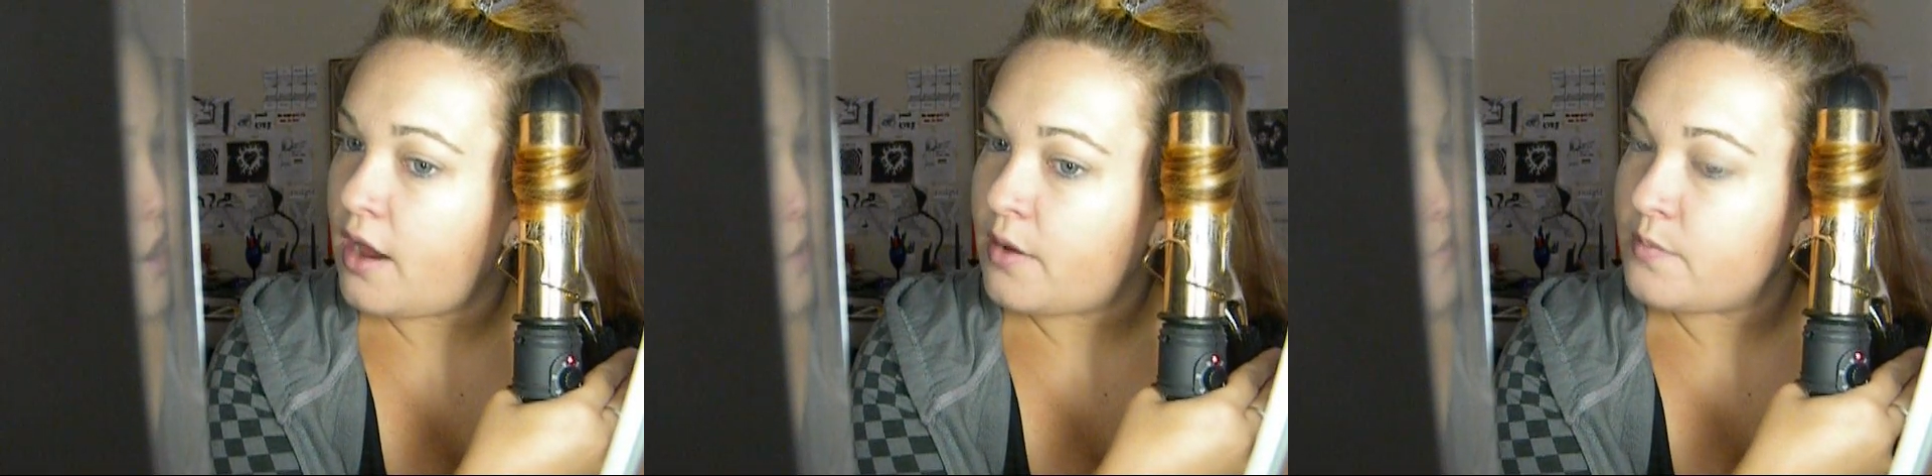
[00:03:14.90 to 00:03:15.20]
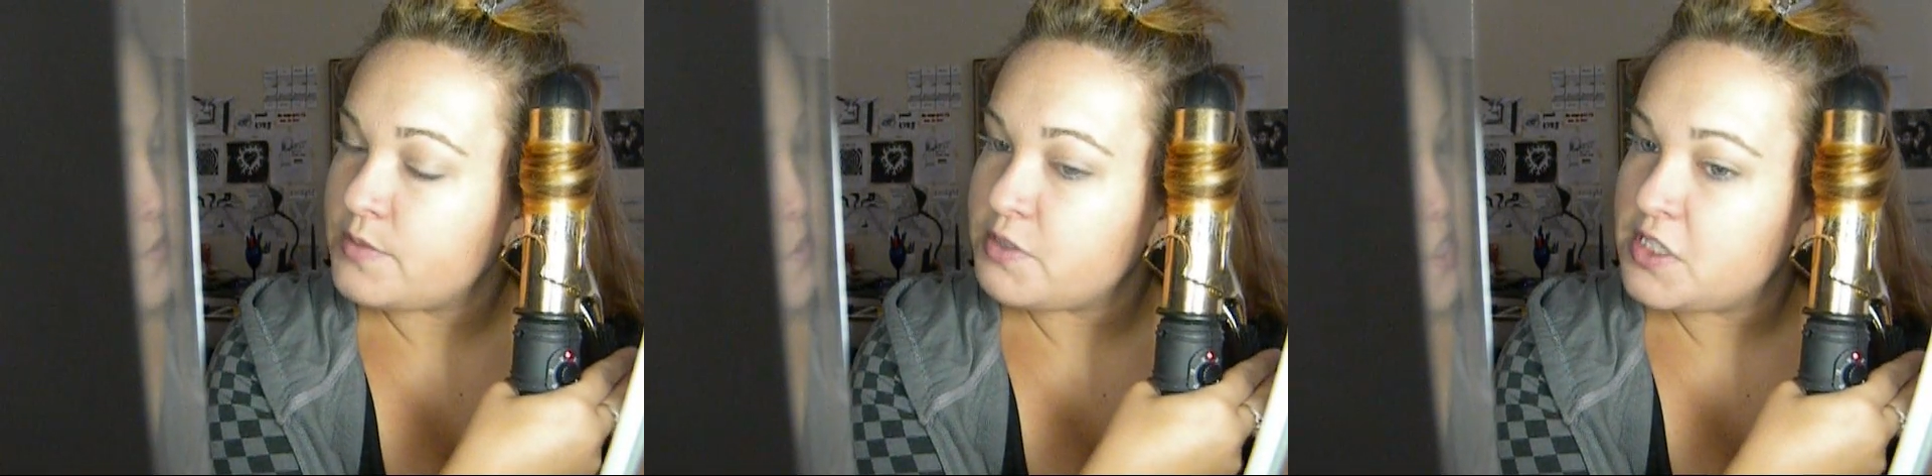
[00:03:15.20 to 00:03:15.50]

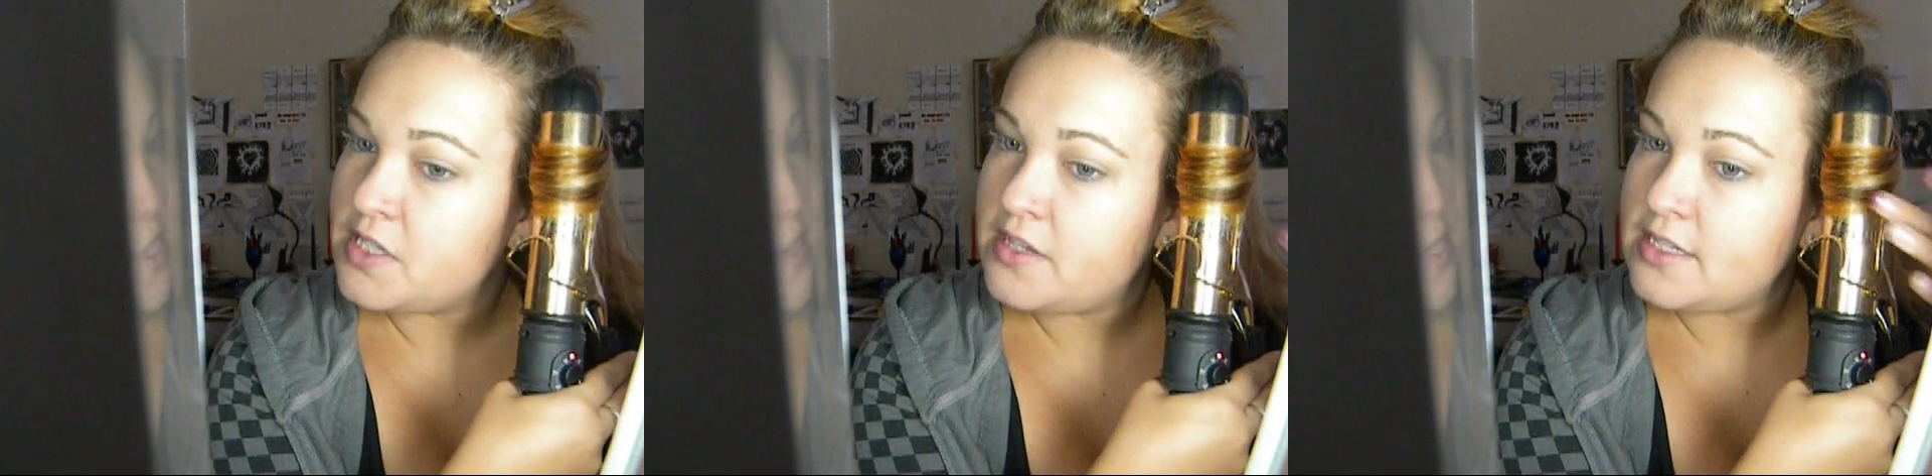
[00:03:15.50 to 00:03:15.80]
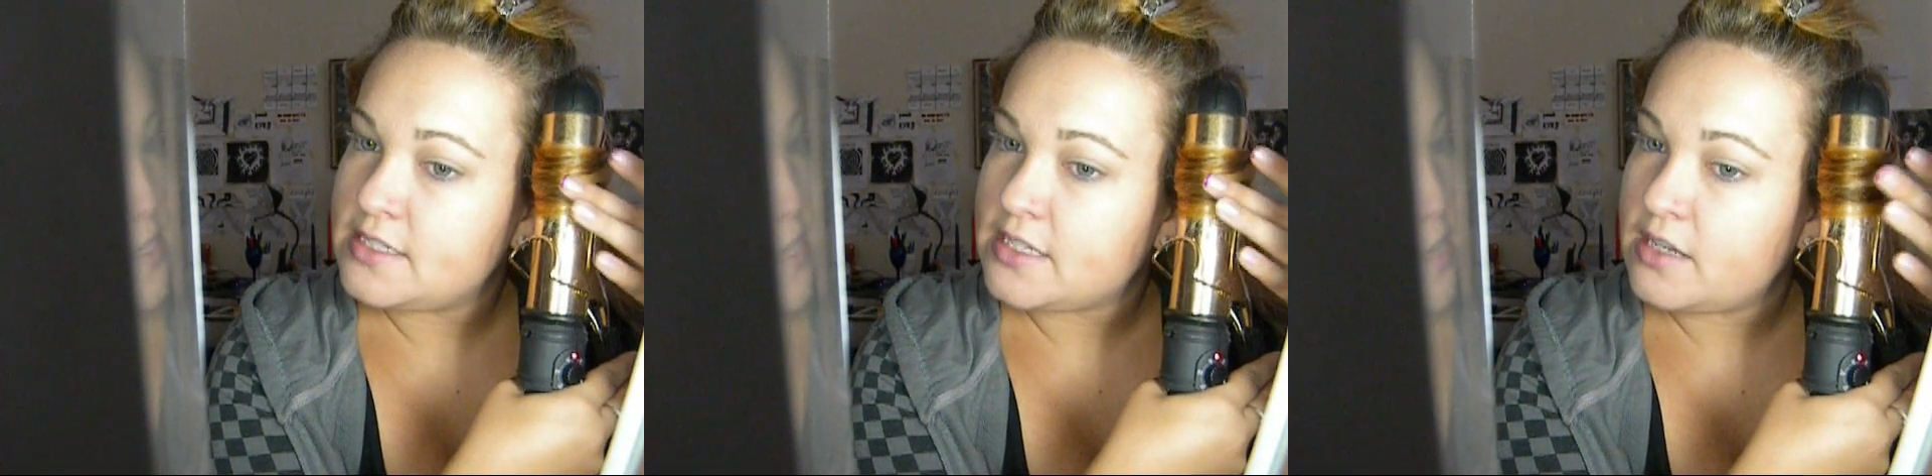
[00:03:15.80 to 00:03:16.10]
So just let
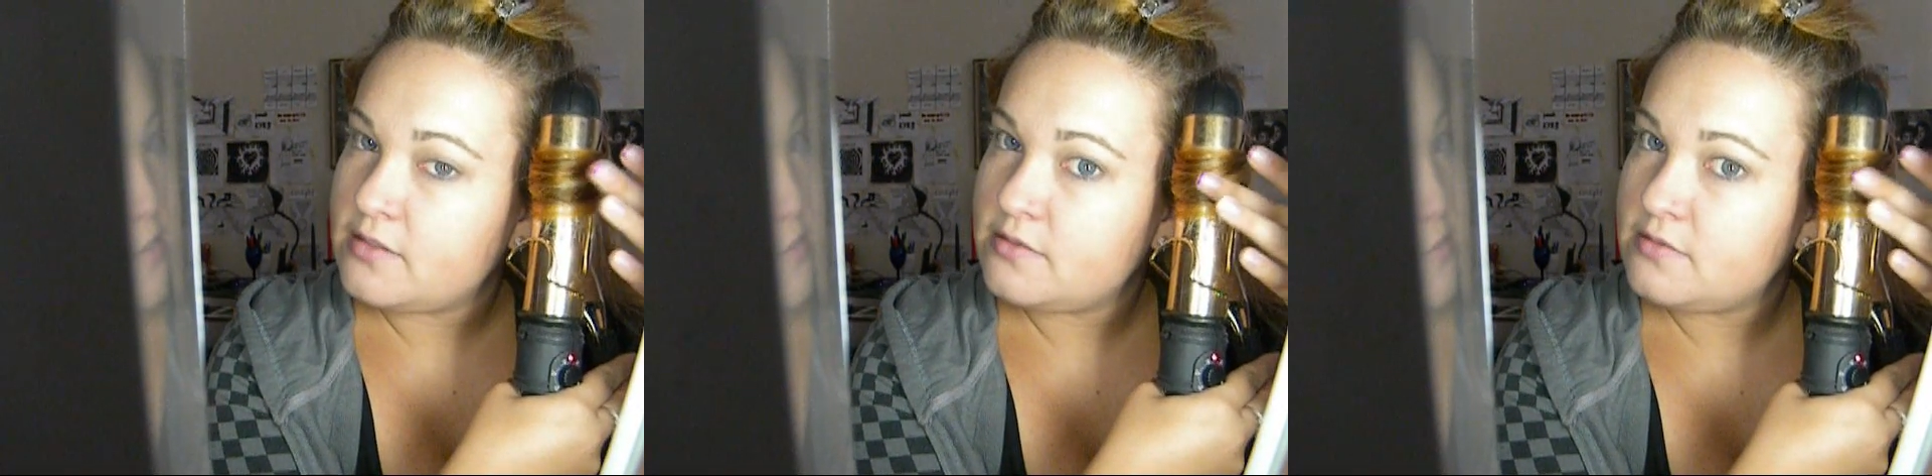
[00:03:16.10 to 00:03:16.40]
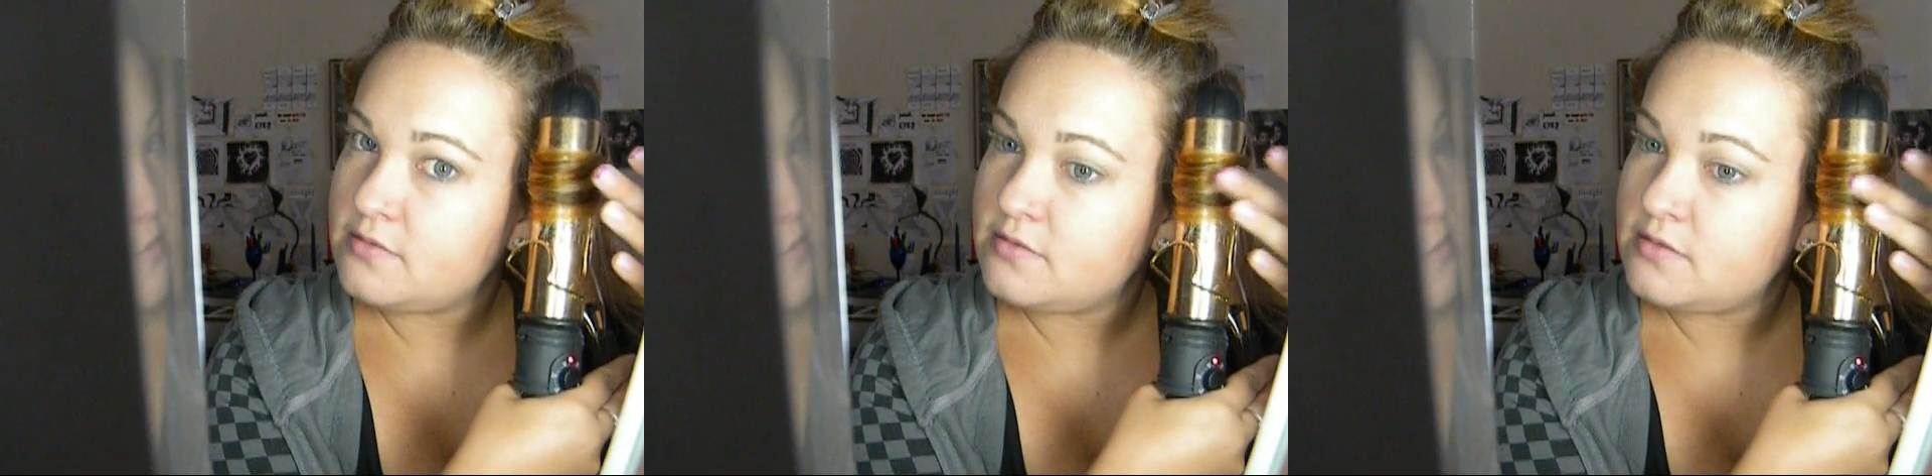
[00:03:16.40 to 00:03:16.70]
that sit
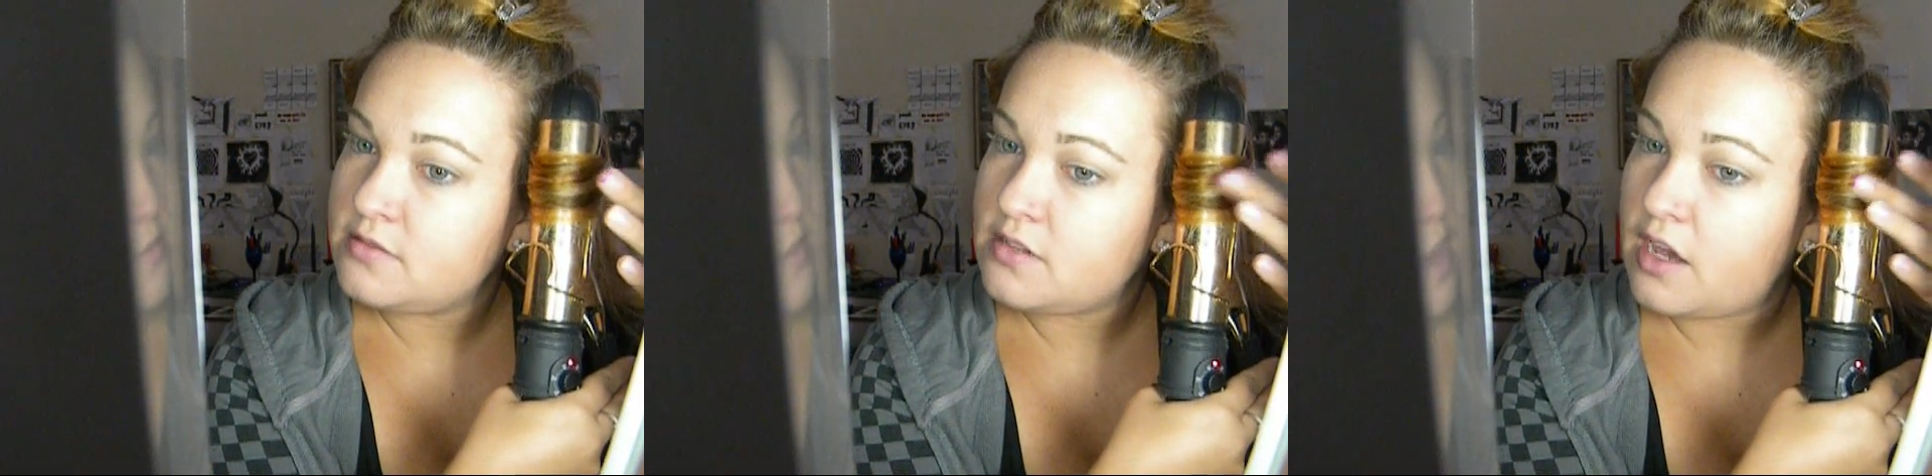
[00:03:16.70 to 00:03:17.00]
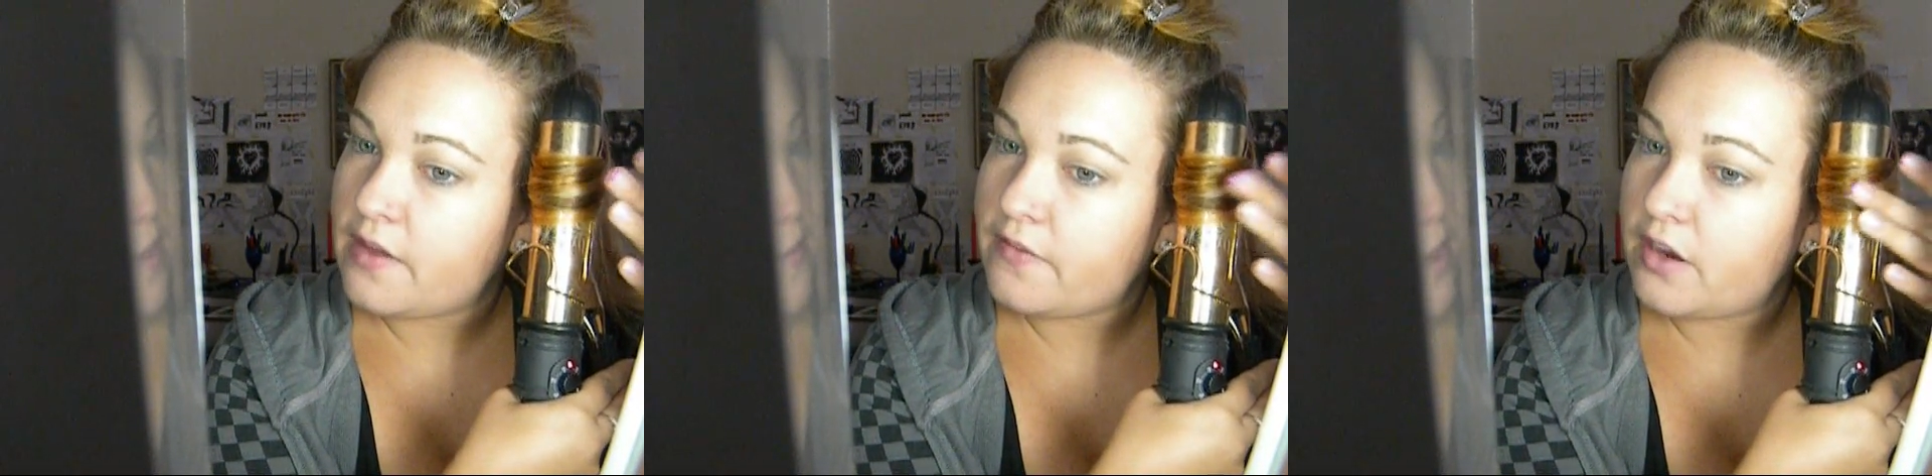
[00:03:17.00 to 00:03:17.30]

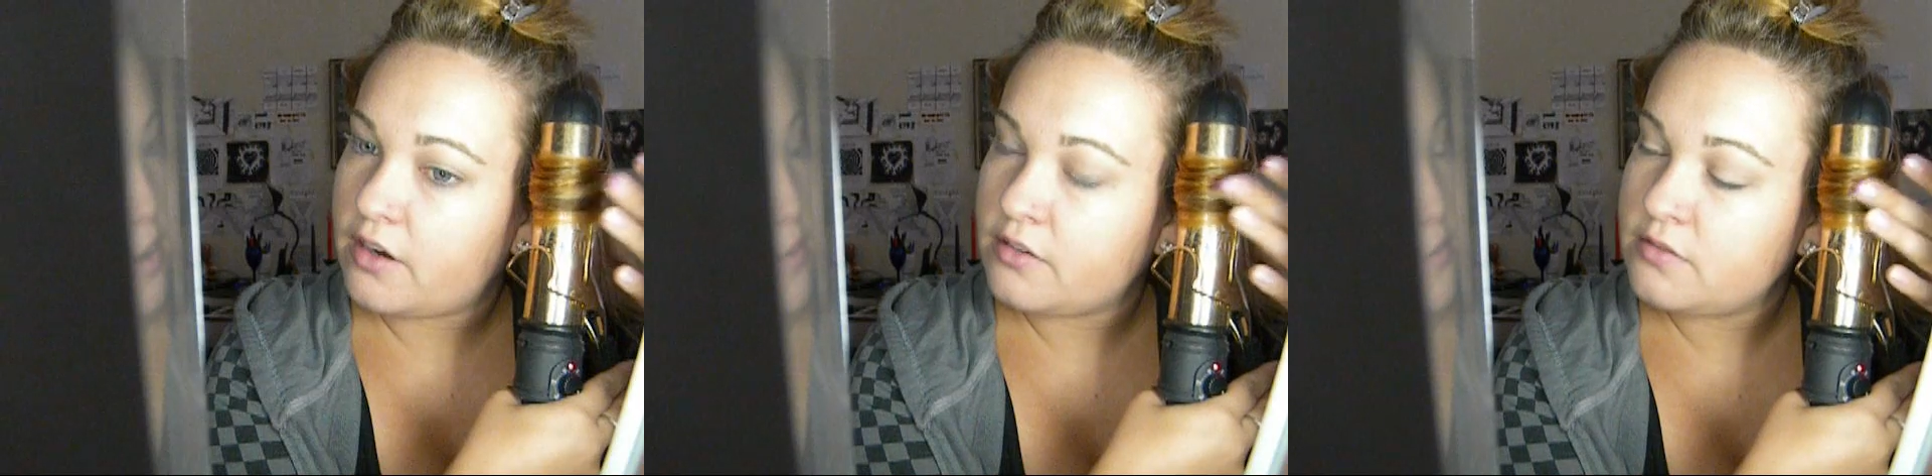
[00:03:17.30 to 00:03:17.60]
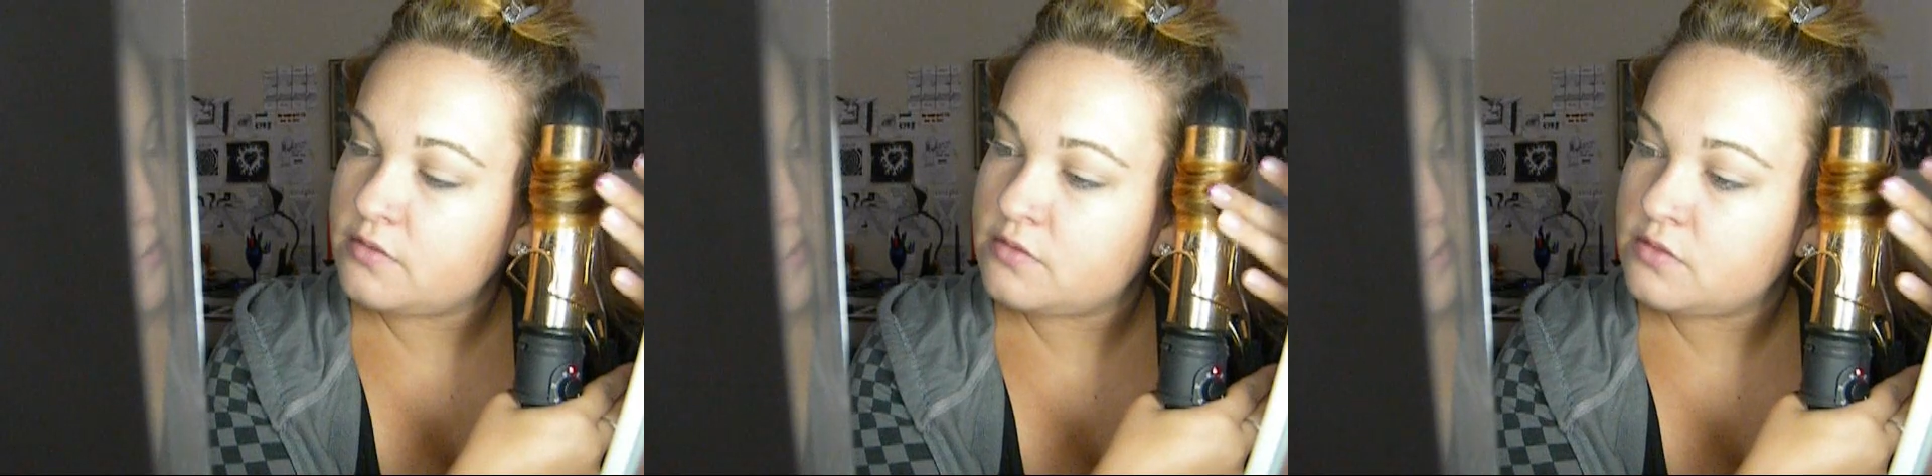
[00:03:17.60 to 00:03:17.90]
on there